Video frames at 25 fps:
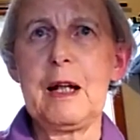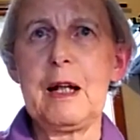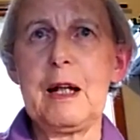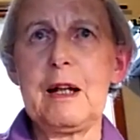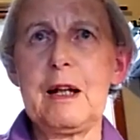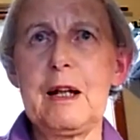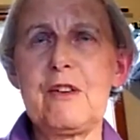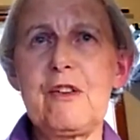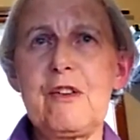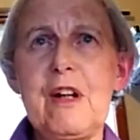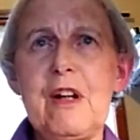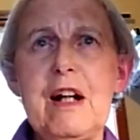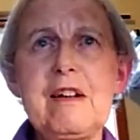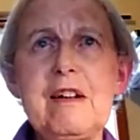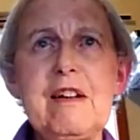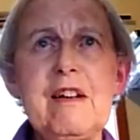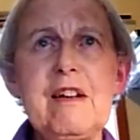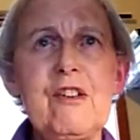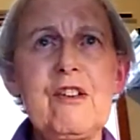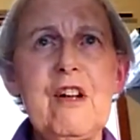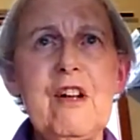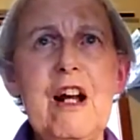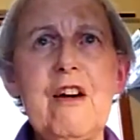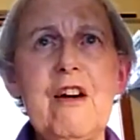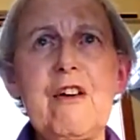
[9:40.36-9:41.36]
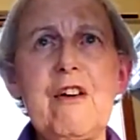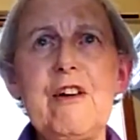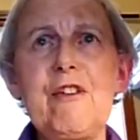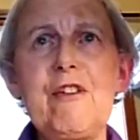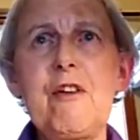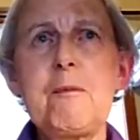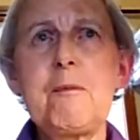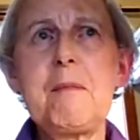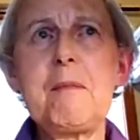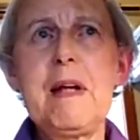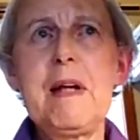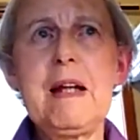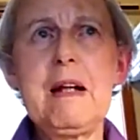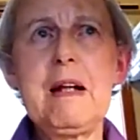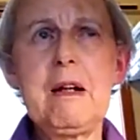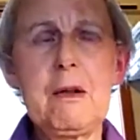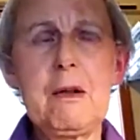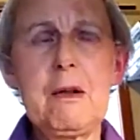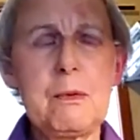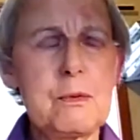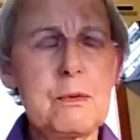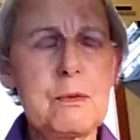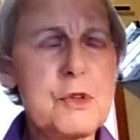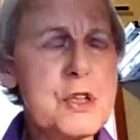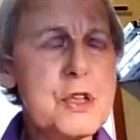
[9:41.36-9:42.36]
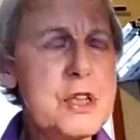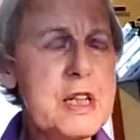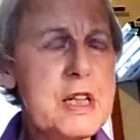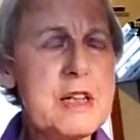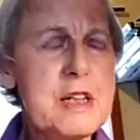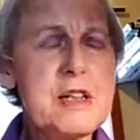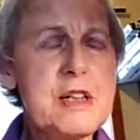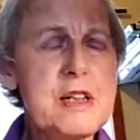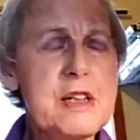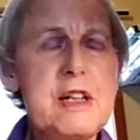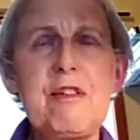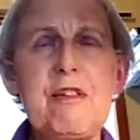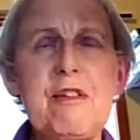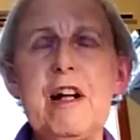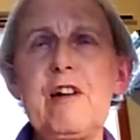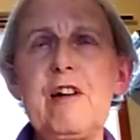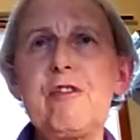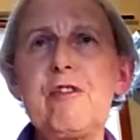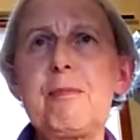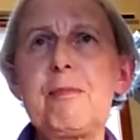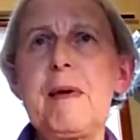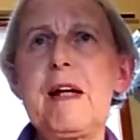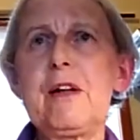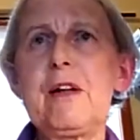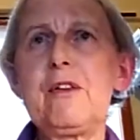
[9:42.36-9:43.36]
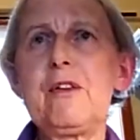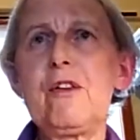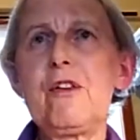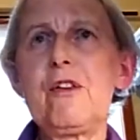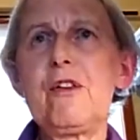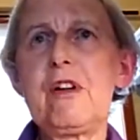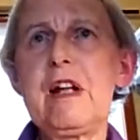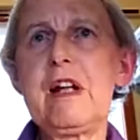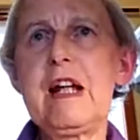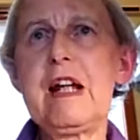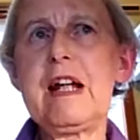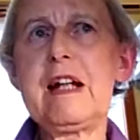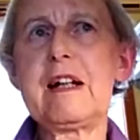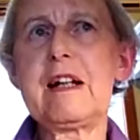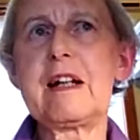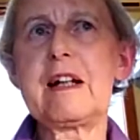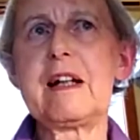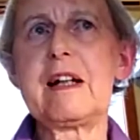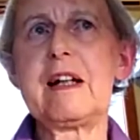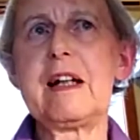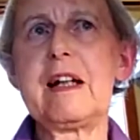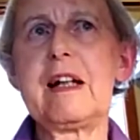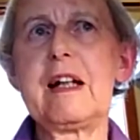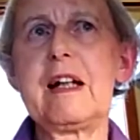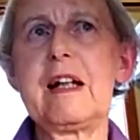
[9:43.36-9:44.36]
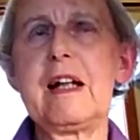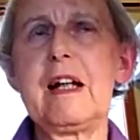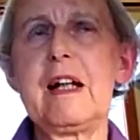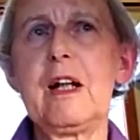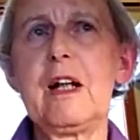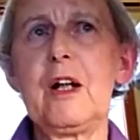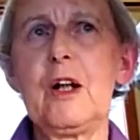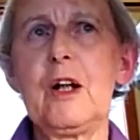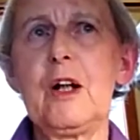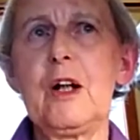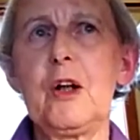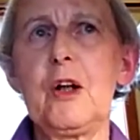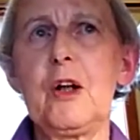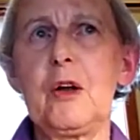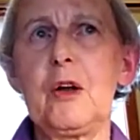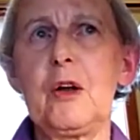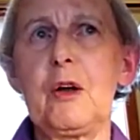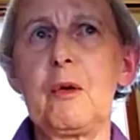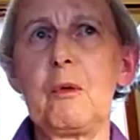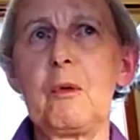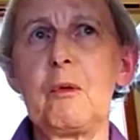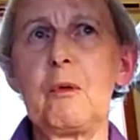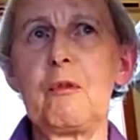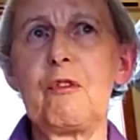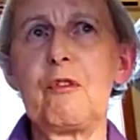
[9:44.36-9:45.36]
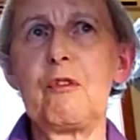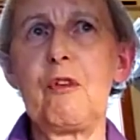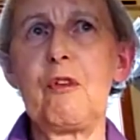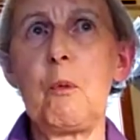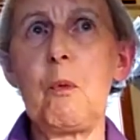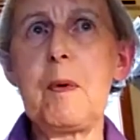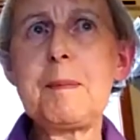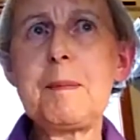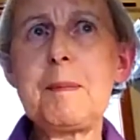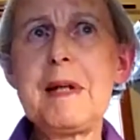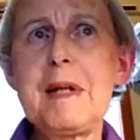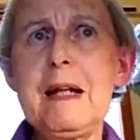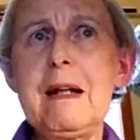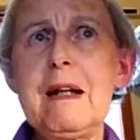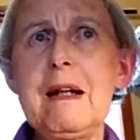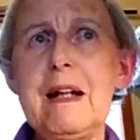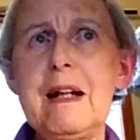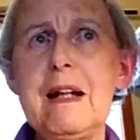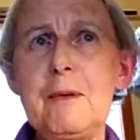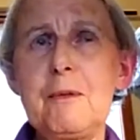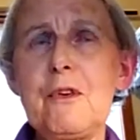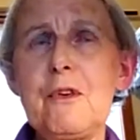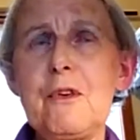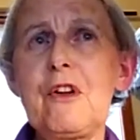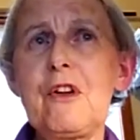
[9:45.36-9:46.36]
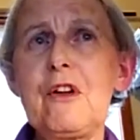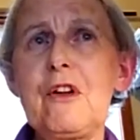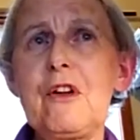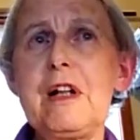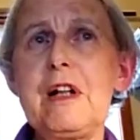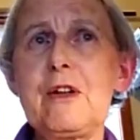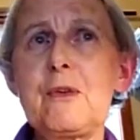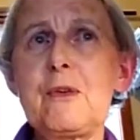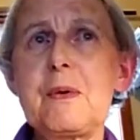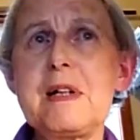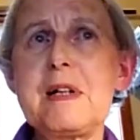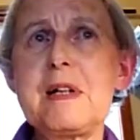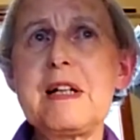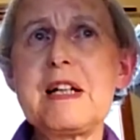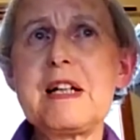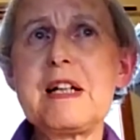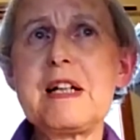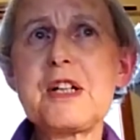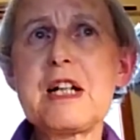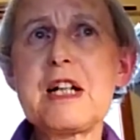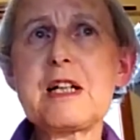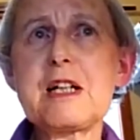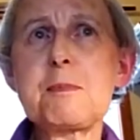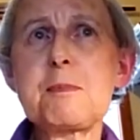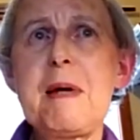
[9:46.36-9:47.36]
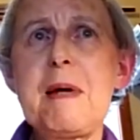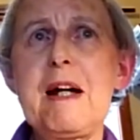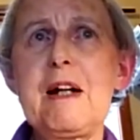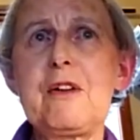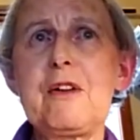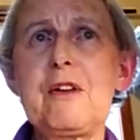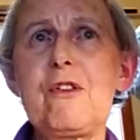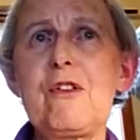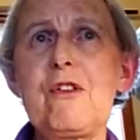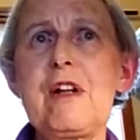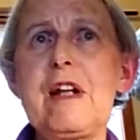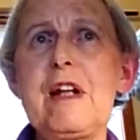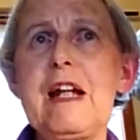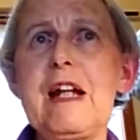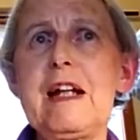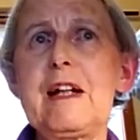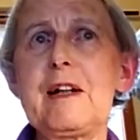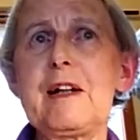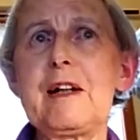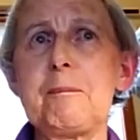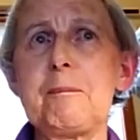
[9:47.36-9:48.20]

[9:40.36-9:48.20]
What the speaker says: Starting salary for men was £65 a year. For women, it was only £26 a year.